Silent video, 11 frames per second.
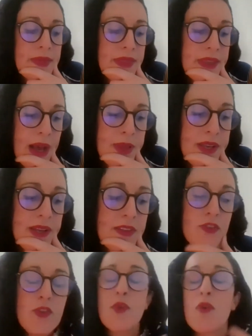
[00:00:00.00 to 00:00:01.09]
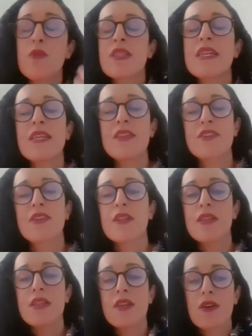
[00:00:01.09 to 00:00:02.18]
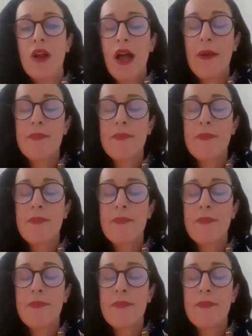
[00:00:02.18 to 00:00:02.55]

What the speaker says: the applicants don't only need to clear